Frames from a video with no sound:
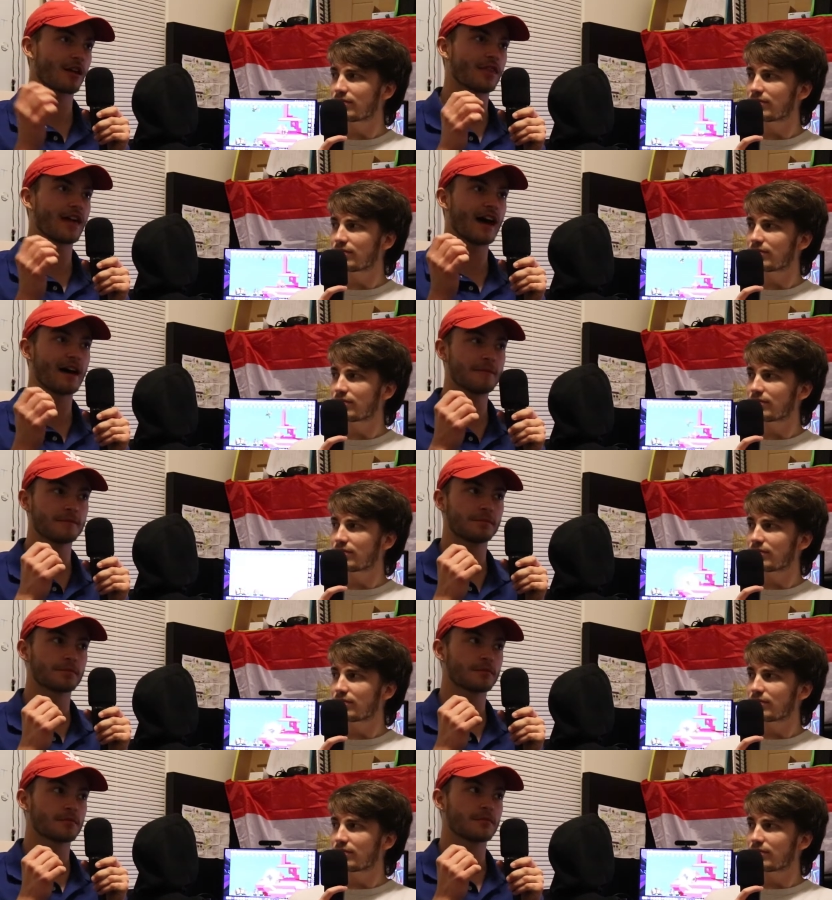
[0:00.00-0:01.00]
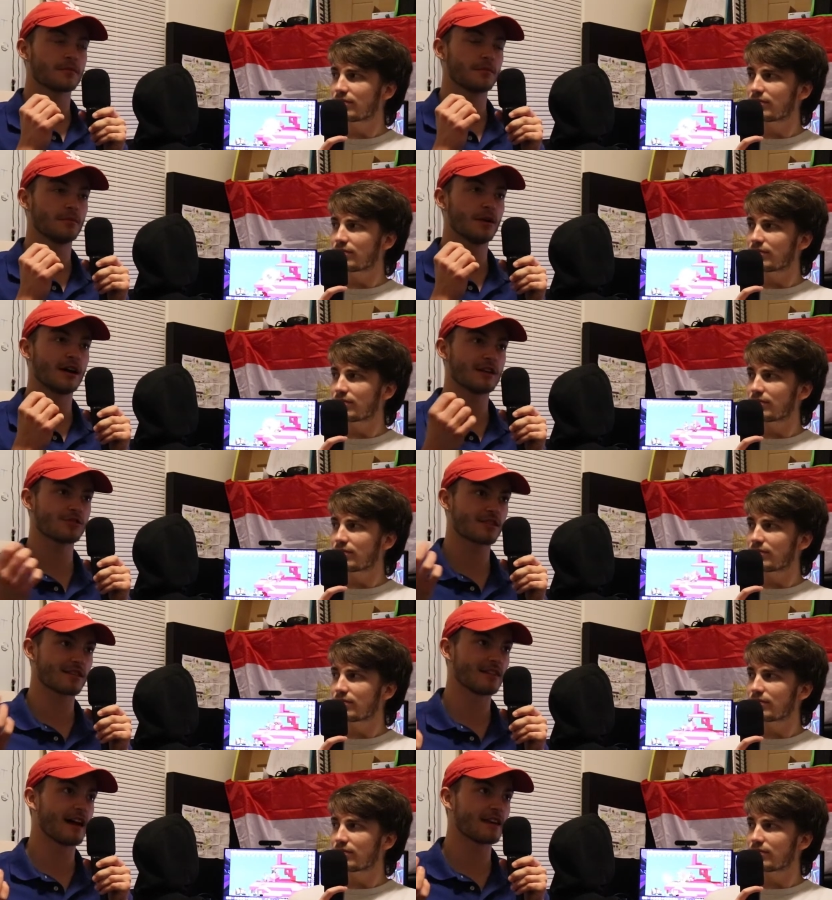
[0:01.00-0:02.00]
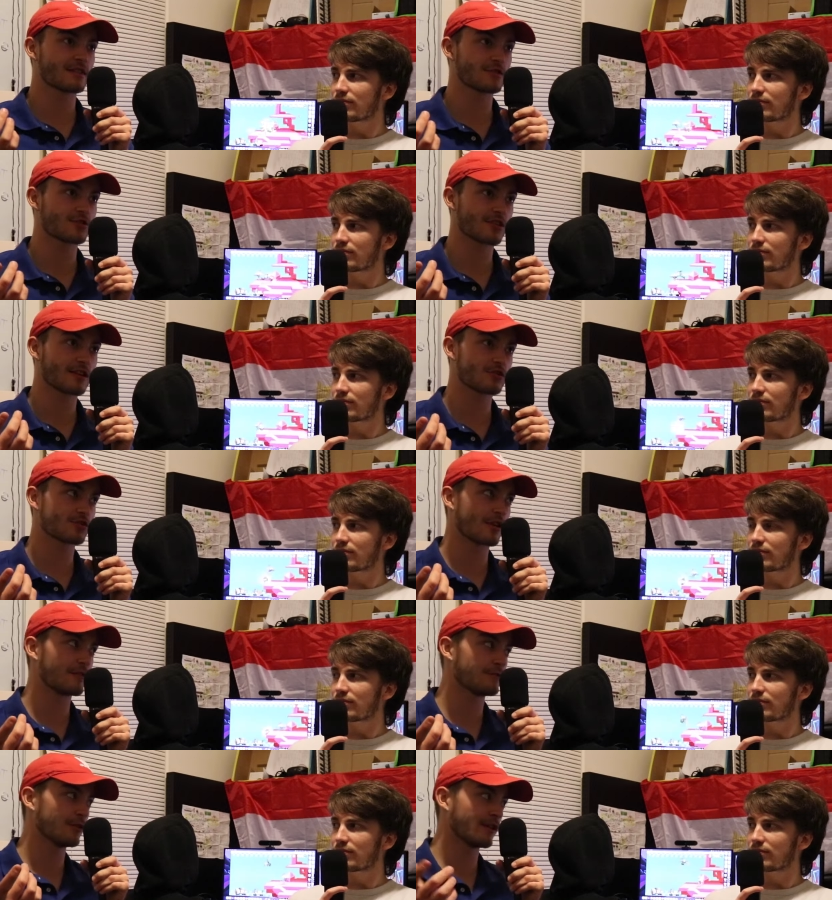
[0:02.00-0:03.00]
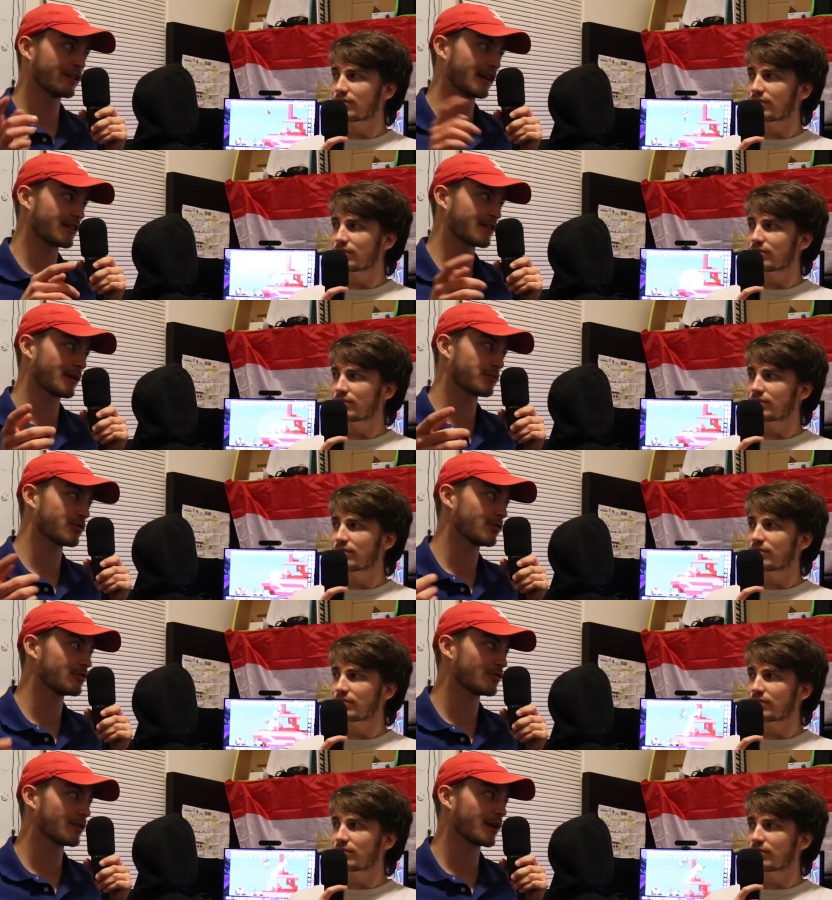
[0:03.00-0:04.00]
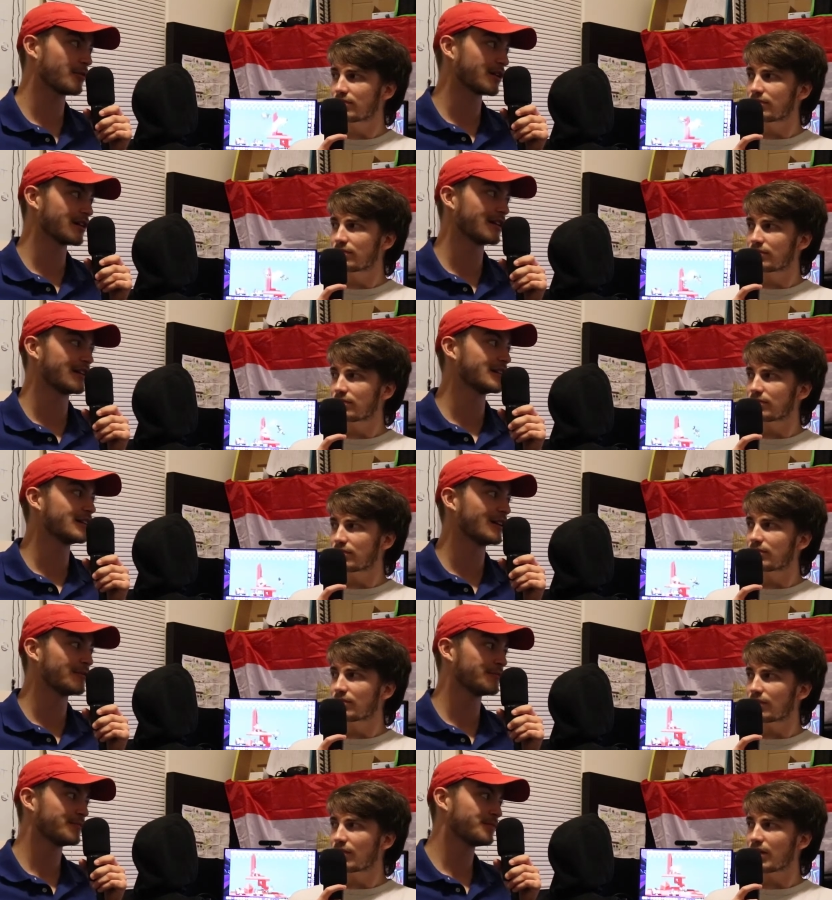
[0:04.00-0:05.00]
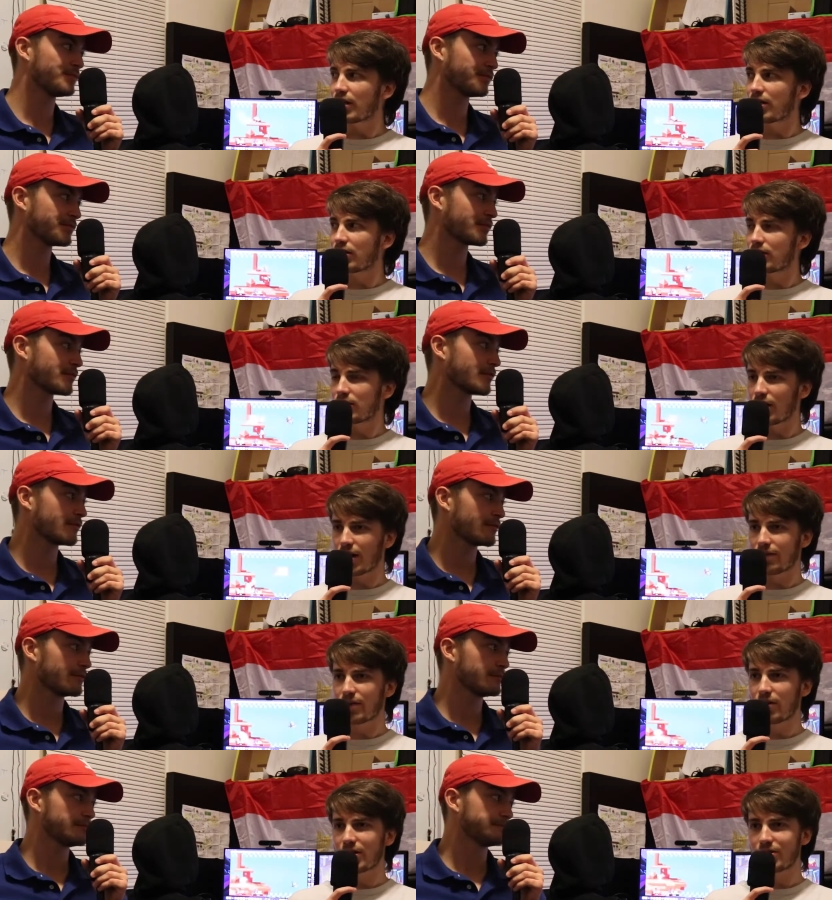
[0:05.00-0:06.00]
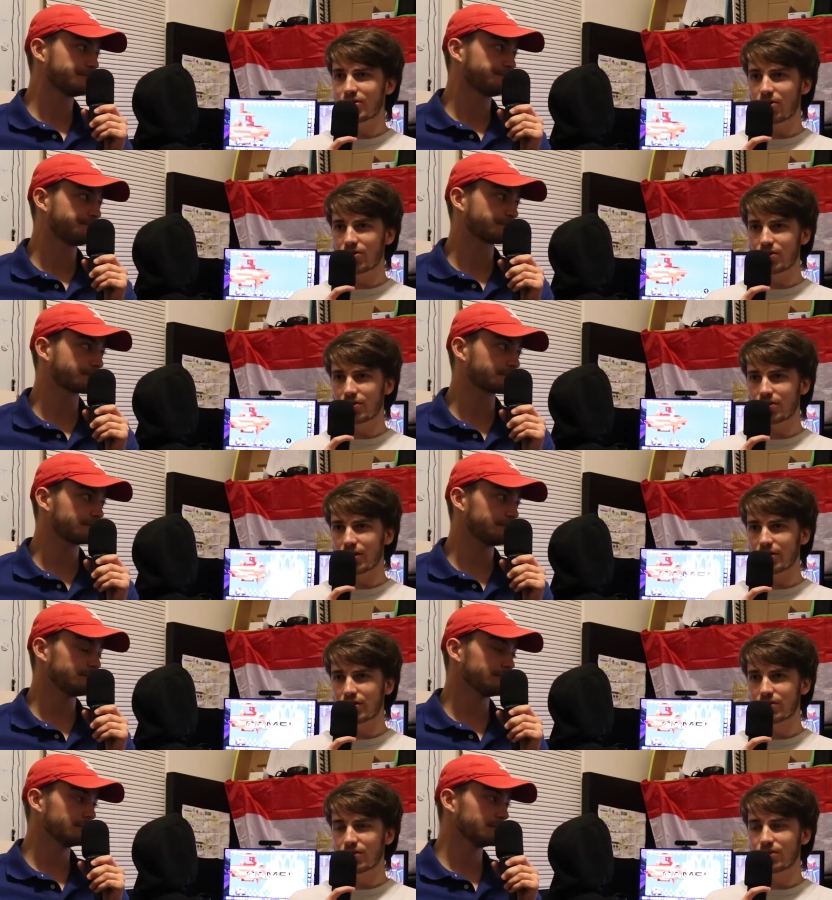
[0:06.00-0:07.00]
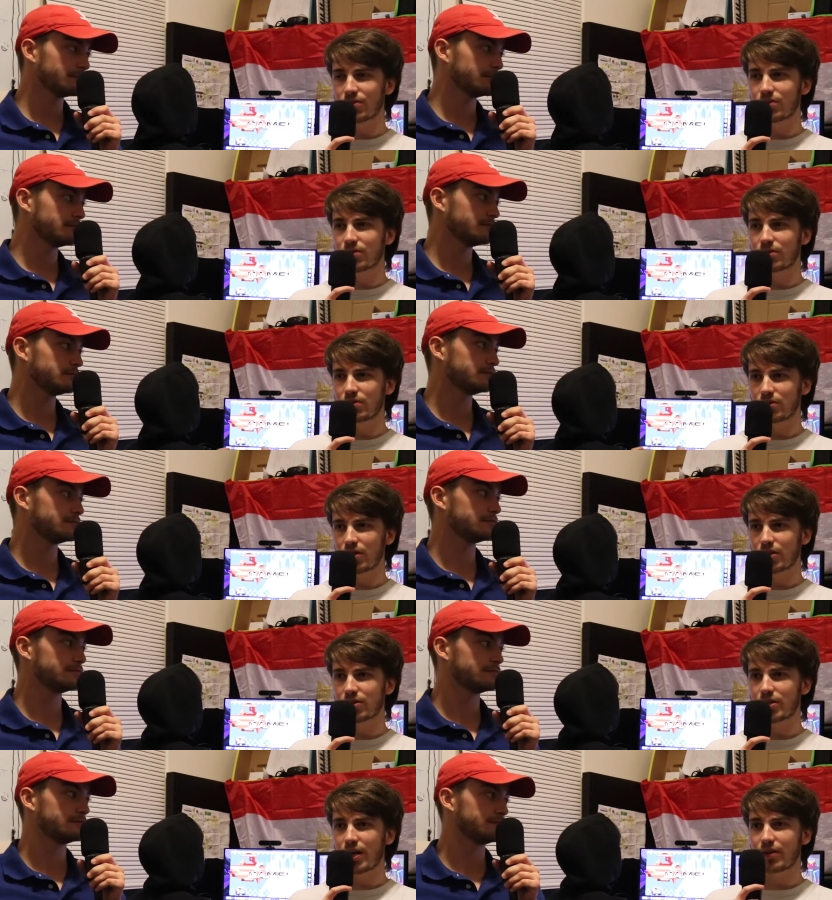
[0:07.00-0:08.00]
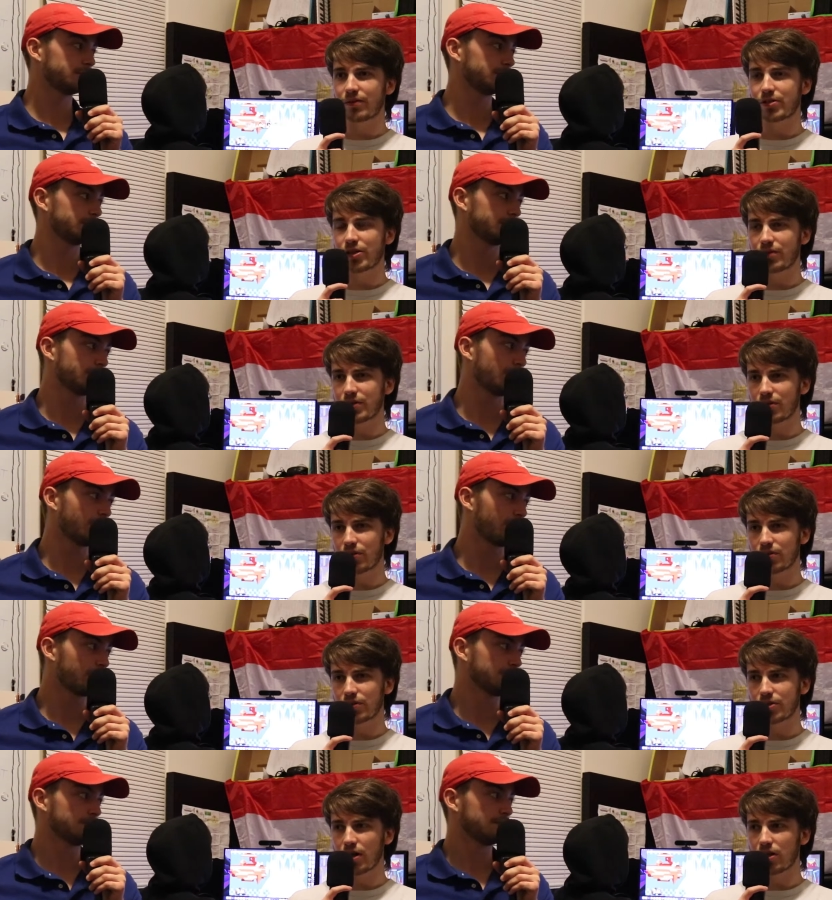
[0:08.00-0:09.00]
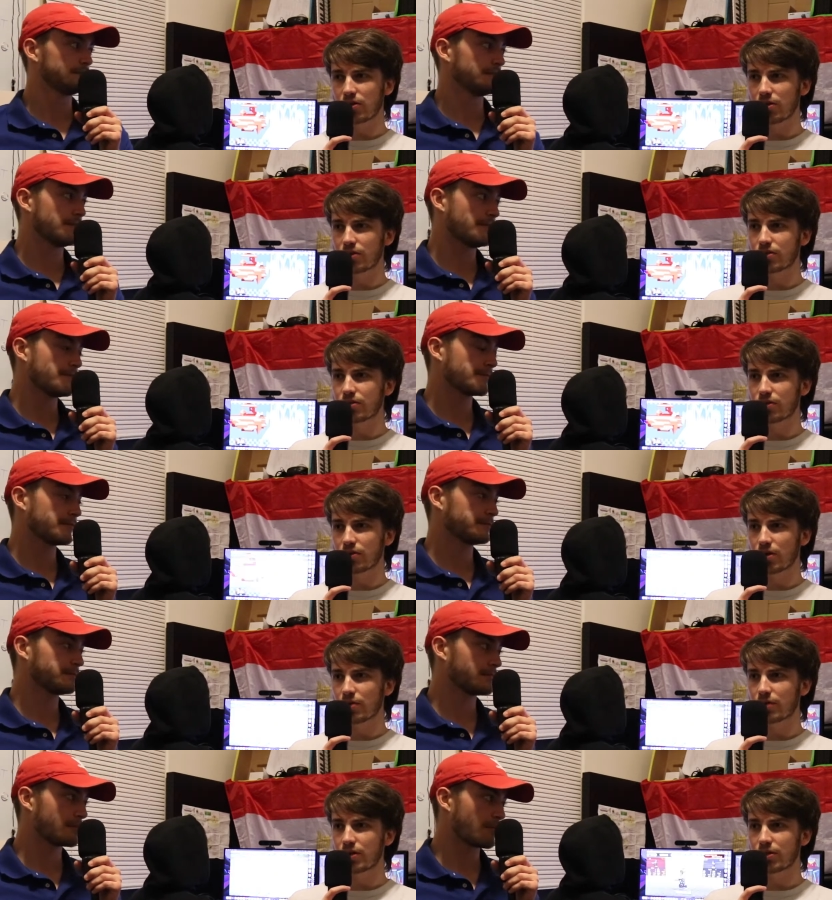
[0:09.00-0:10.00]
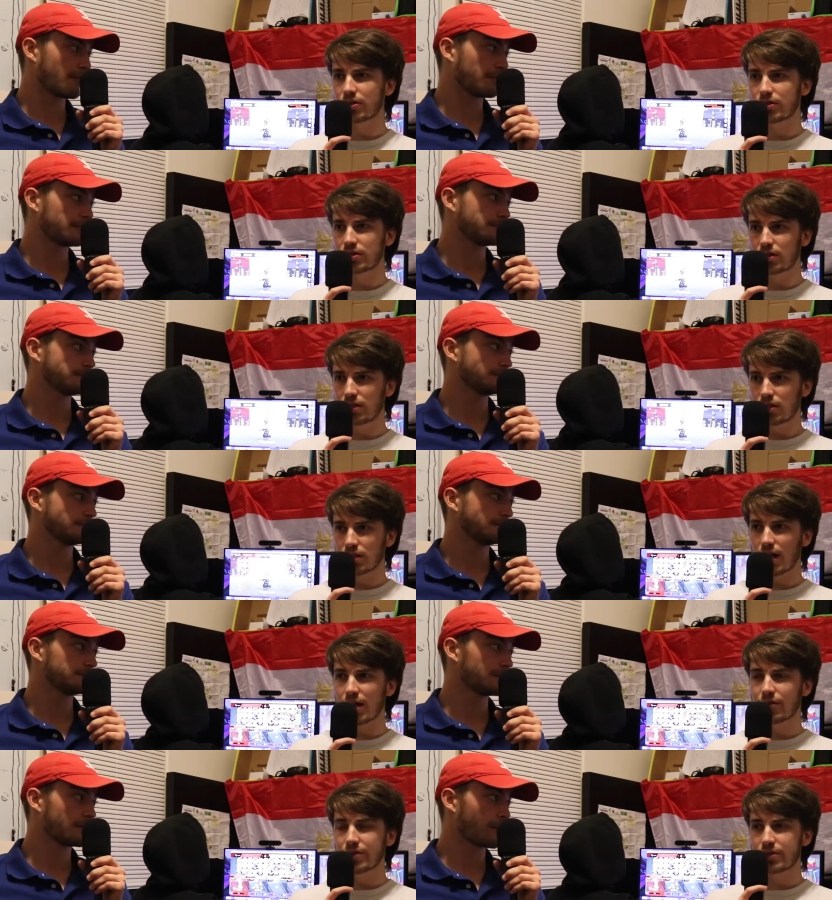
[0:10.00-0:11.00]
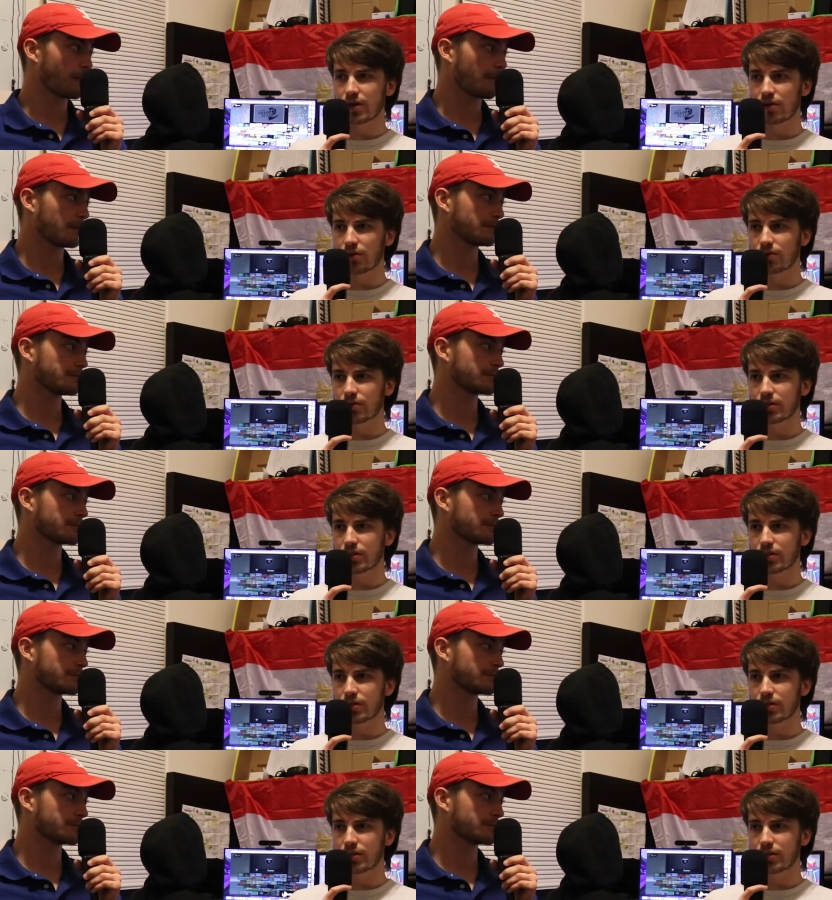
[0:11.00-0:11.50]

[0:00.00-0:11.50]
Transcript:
Speaker 1: on that. But it's nice to just hit shuffle and like skip through to what I want to hear, you know? Yeah.
Speaker 2: I feel like it's also nice to like kind of shifting through genres too if they're kind of the general